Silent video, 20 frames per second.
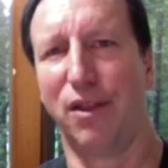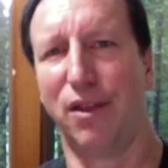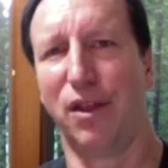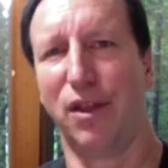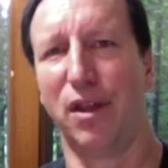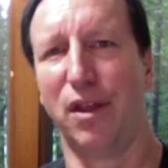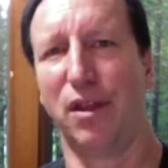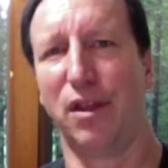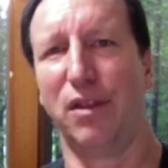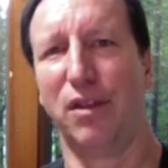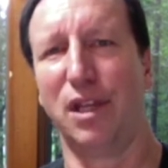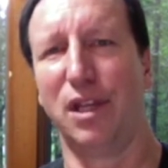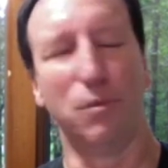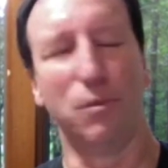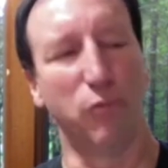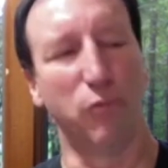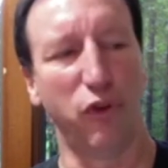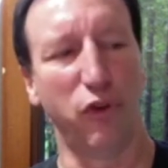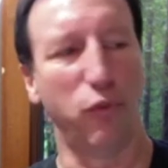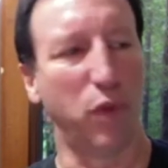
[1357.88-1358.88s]
these
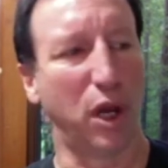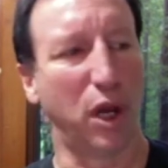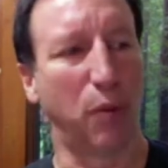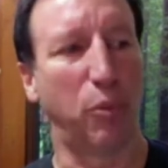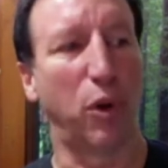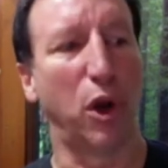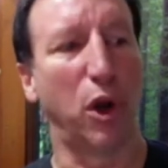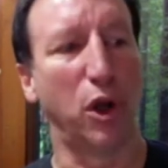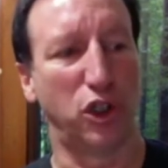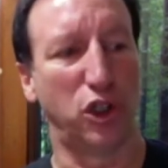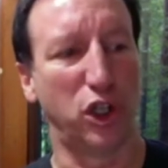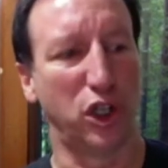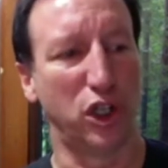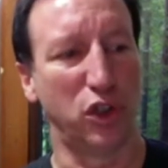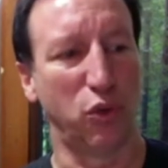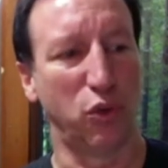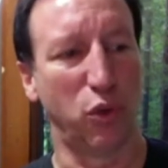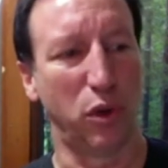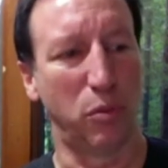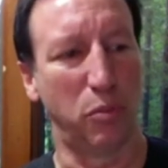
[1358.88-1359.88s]
movement approaches
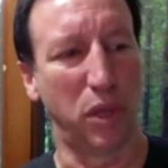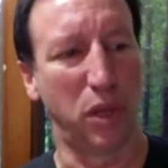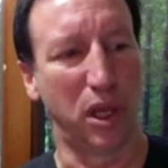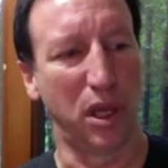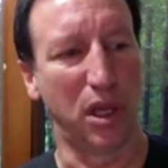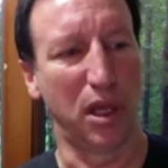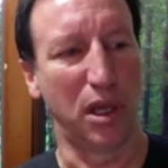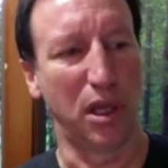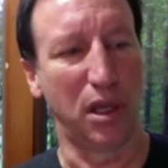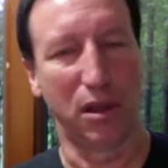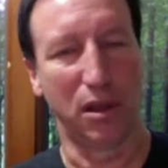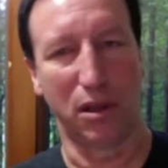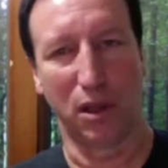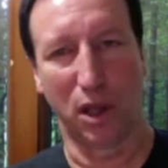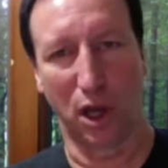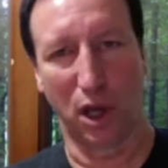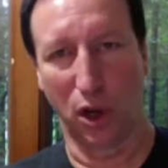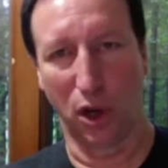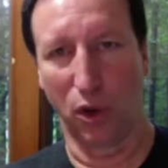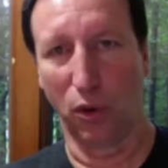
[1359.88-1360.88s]
would be, you
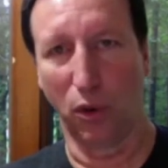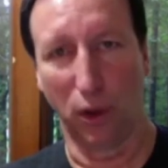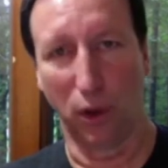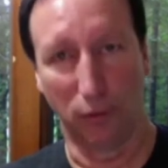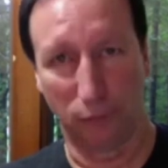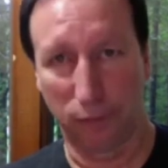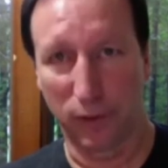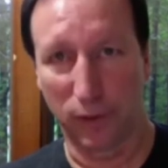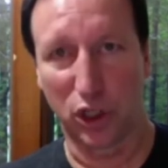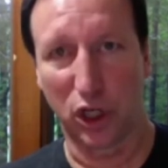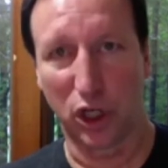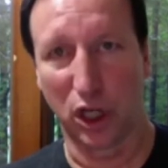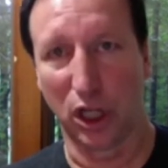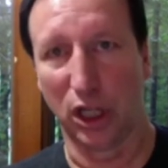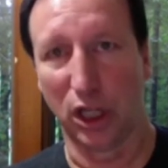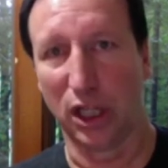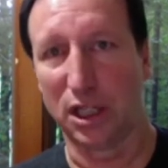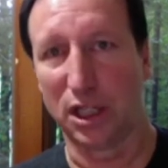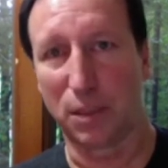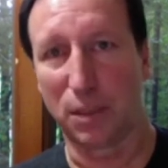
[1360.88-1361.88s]
know, efficiently
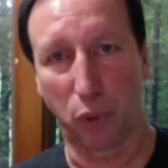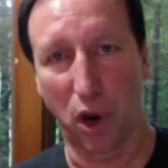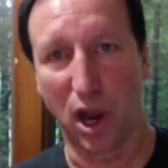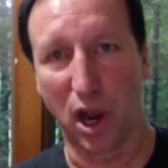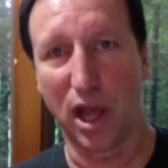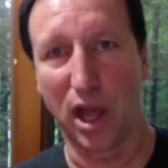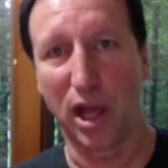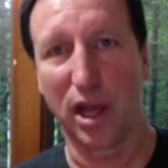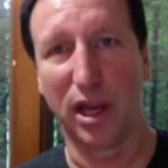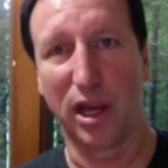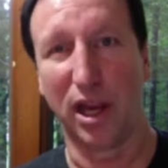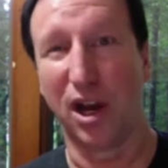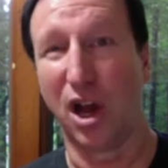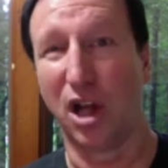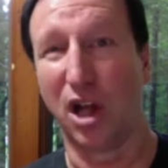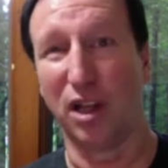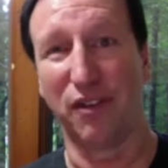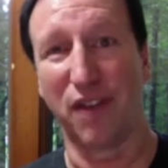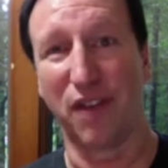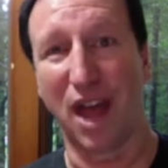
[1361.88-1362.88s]
spread and all
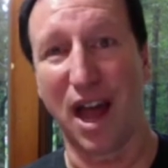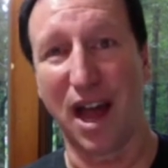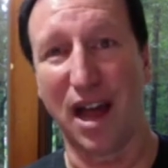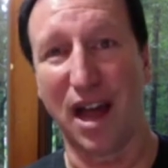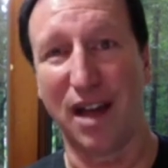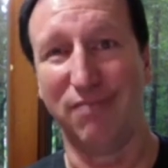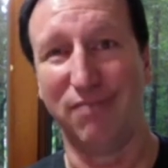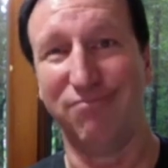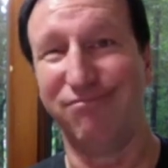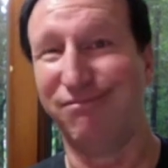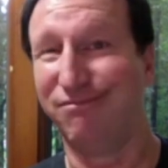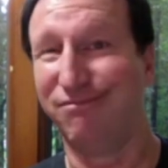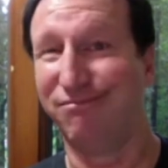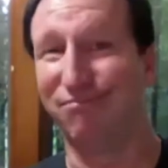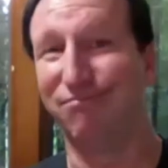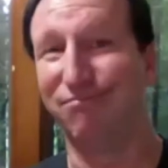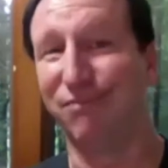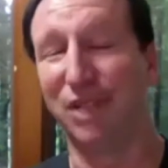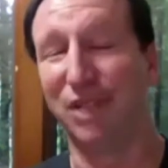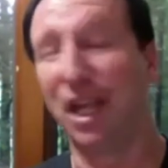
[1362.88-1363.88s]
of that.
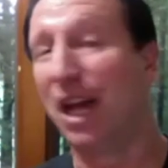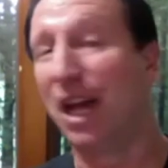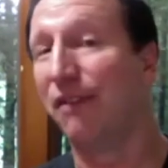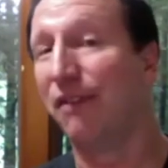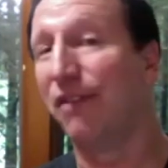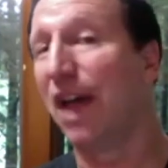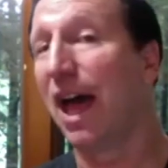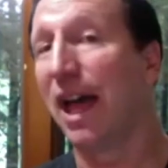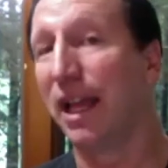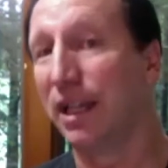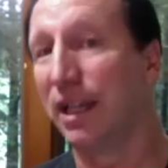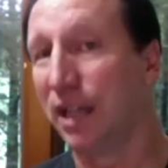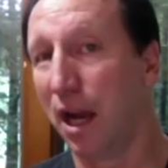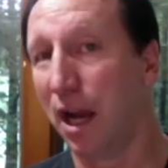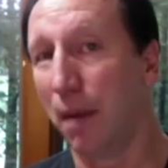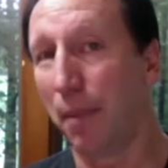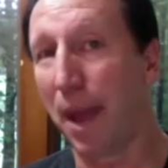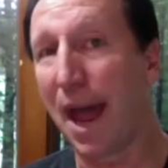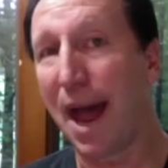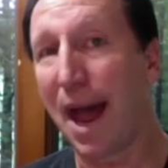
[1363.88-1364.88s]
None of that ended up
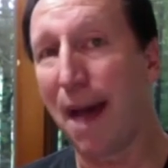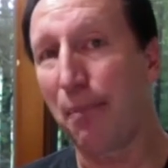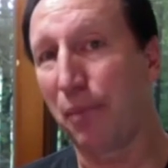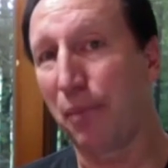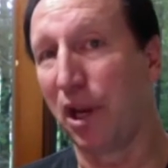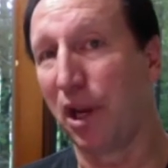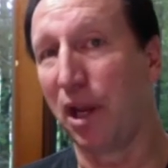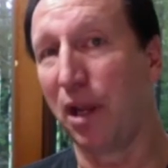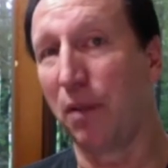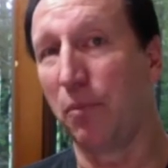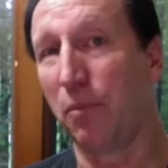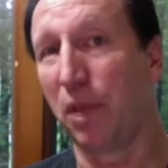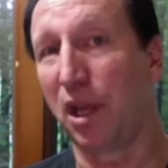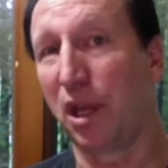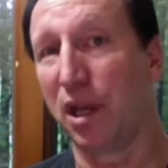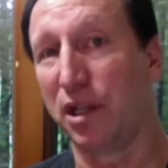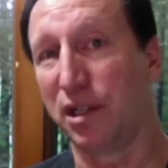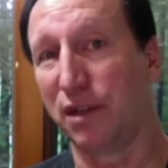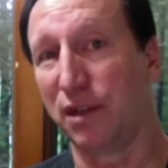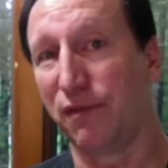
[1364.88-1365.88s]
happening
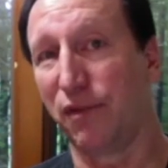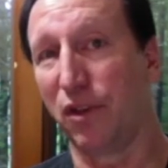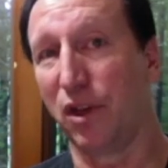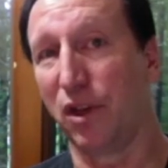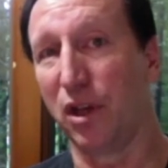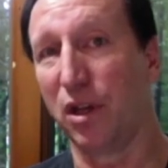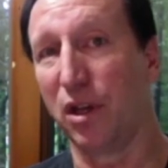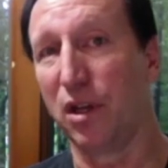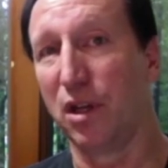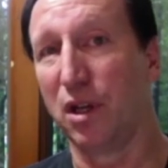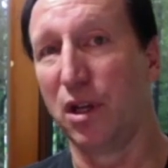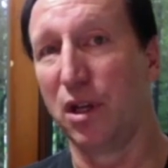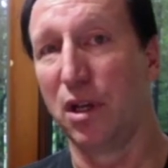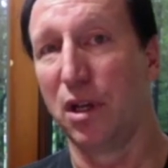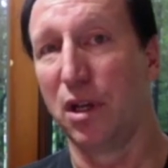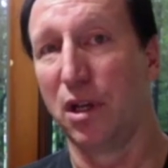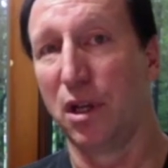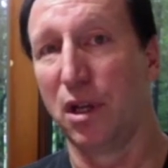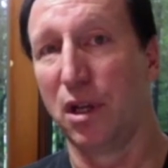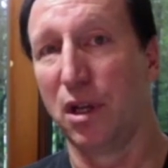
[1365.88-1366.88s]
because of the,
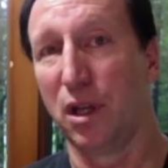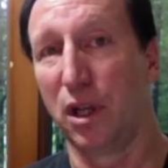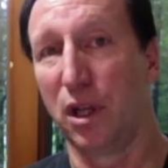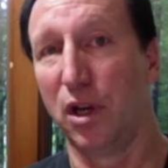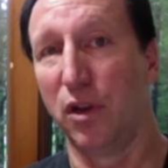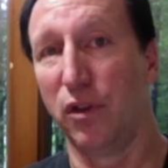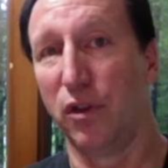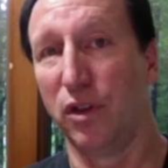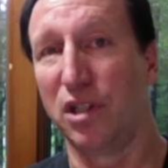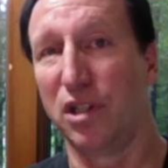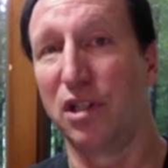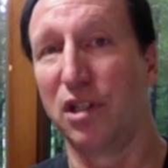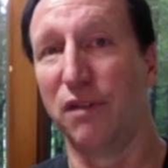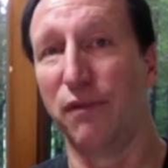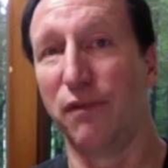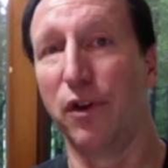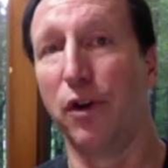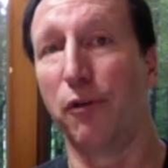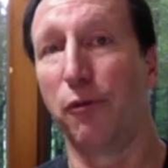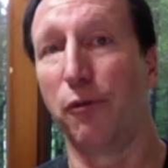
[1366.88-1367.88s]
you know, the
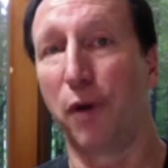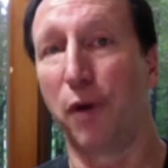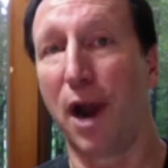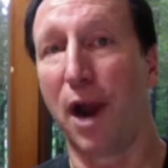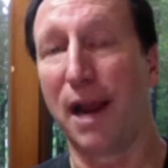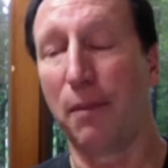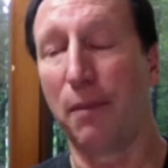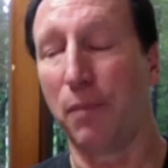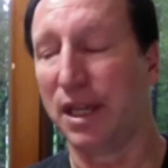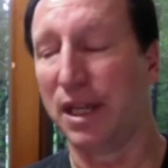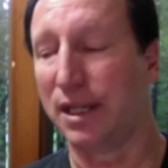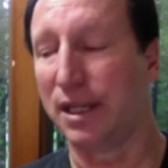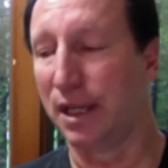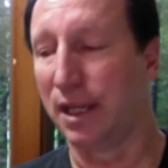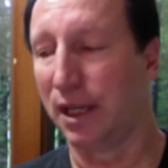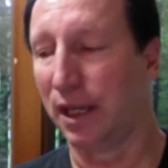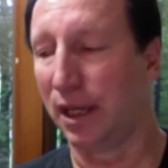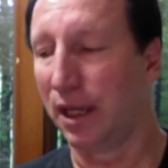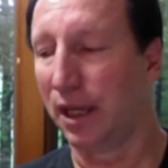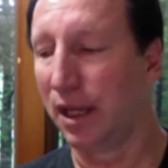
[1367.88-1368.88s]
severe fragmenting.
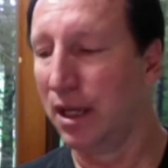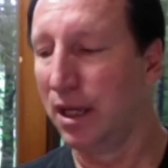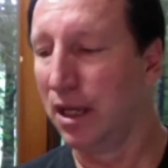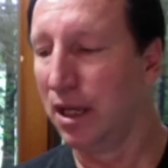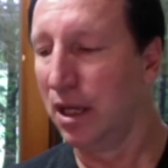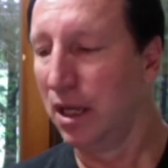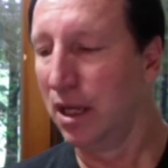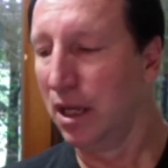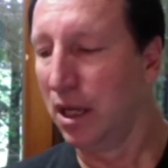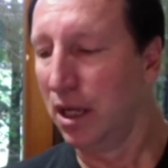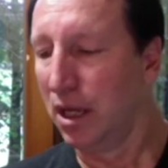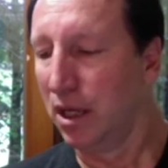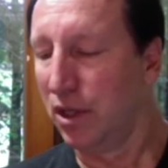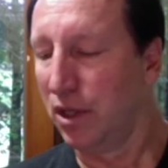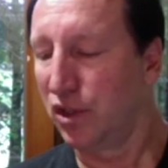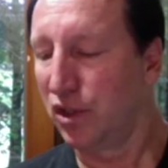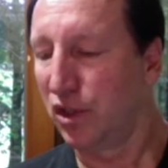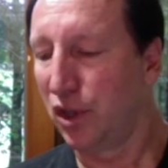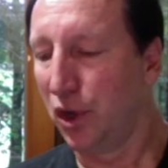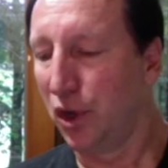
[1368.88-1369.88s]

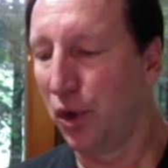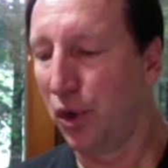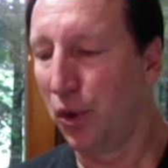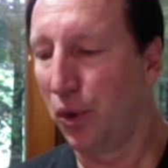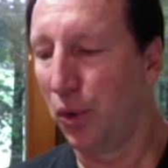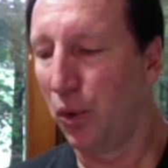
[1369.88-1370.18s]
So